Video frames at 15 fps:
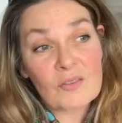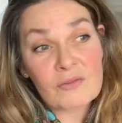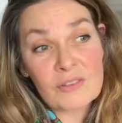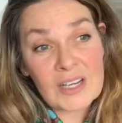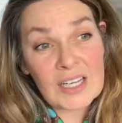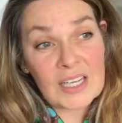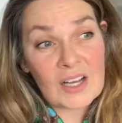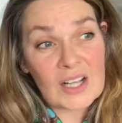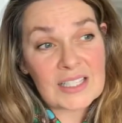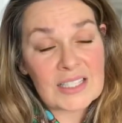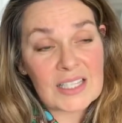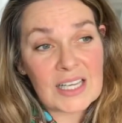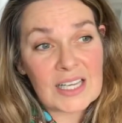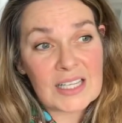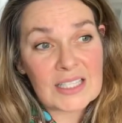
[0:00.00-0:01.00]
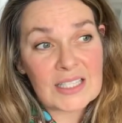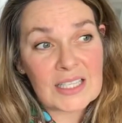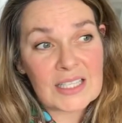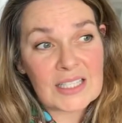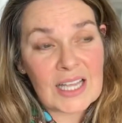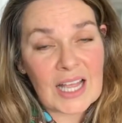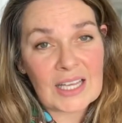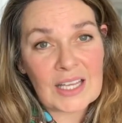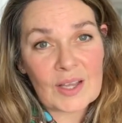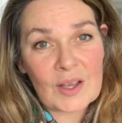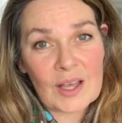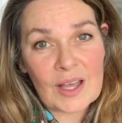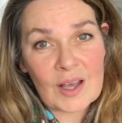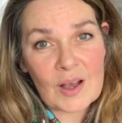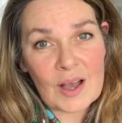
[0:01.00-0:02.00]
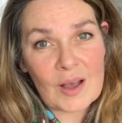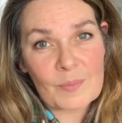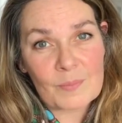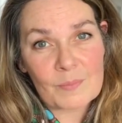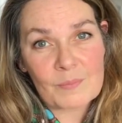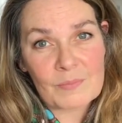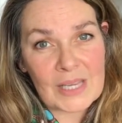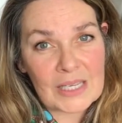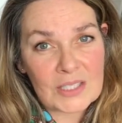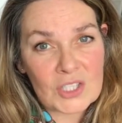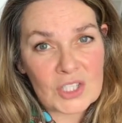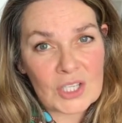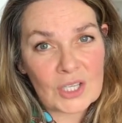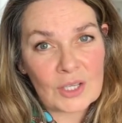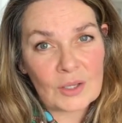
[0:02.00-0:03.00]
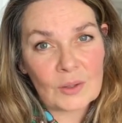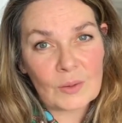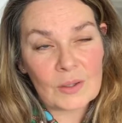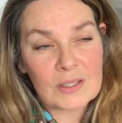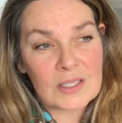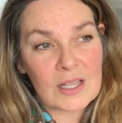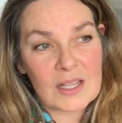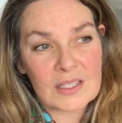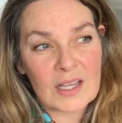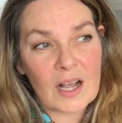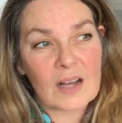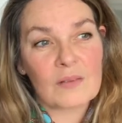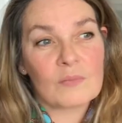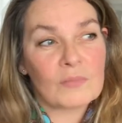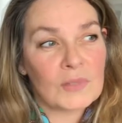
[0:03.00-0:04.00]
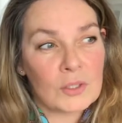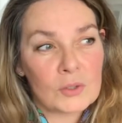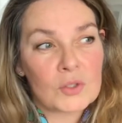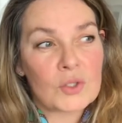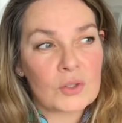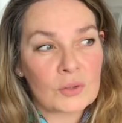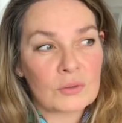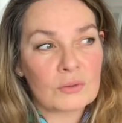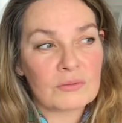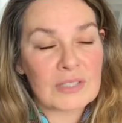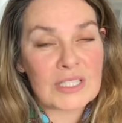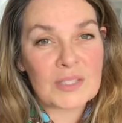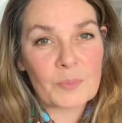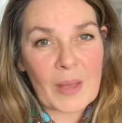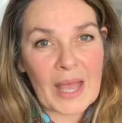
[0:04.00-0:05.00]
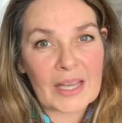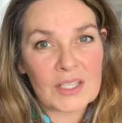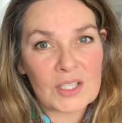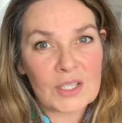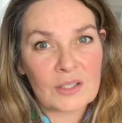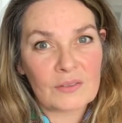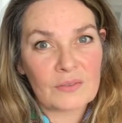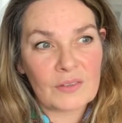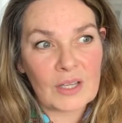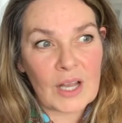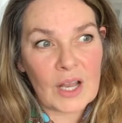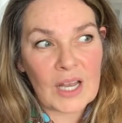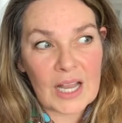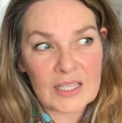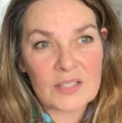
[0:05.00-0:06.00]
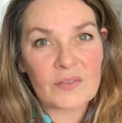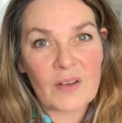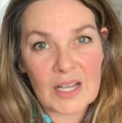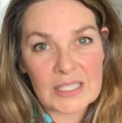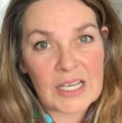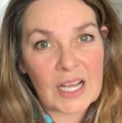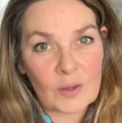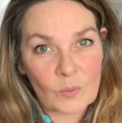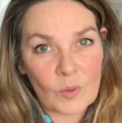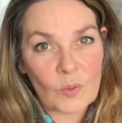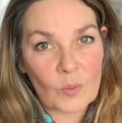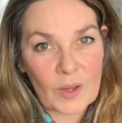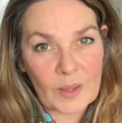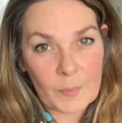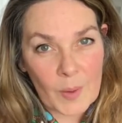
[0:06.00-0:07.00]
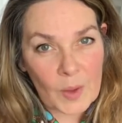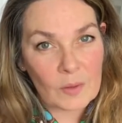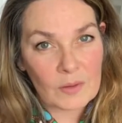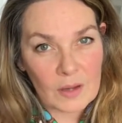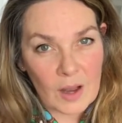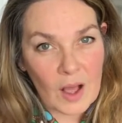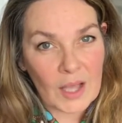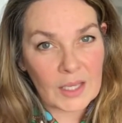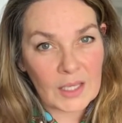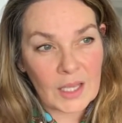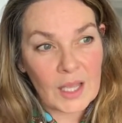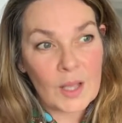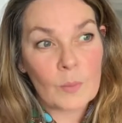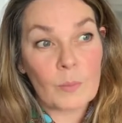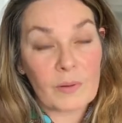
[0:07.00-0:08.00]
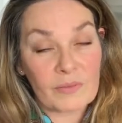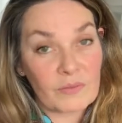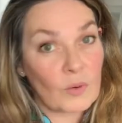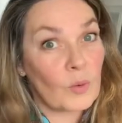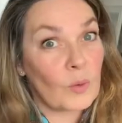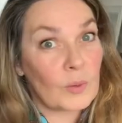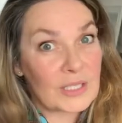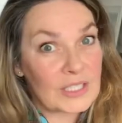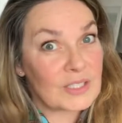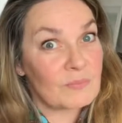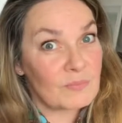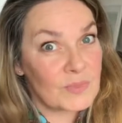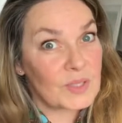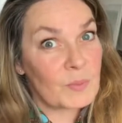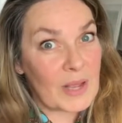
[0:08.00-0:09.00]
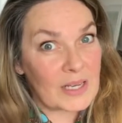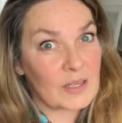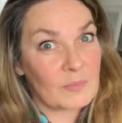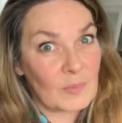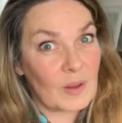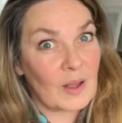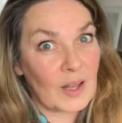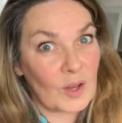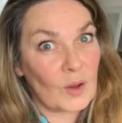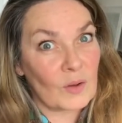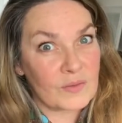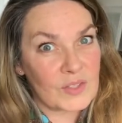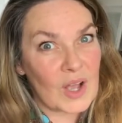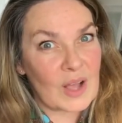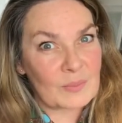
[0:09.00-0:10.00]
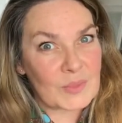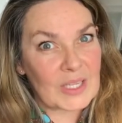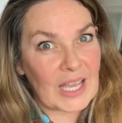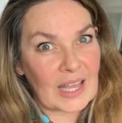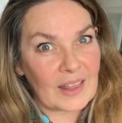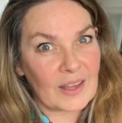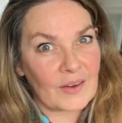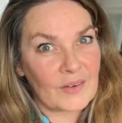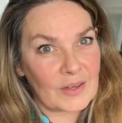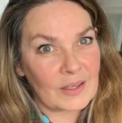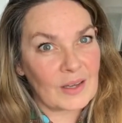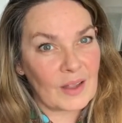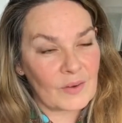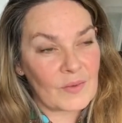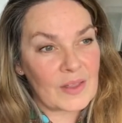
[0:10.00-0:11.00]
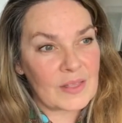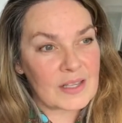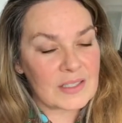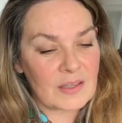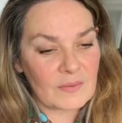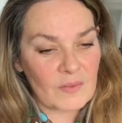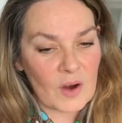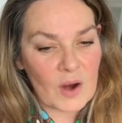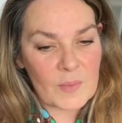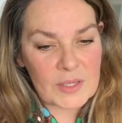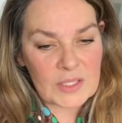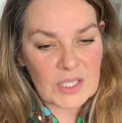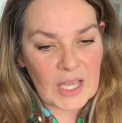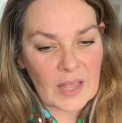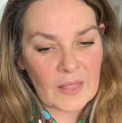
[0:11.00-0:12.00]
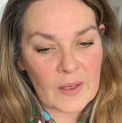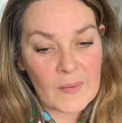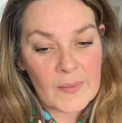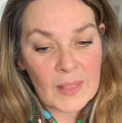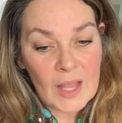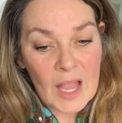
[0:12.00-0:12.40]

Really nice thing is that Tanya meets you, and so there's kind of mutual respect of, you know, let's find out what we're both like before we spend a lot of time together and are in this environment together.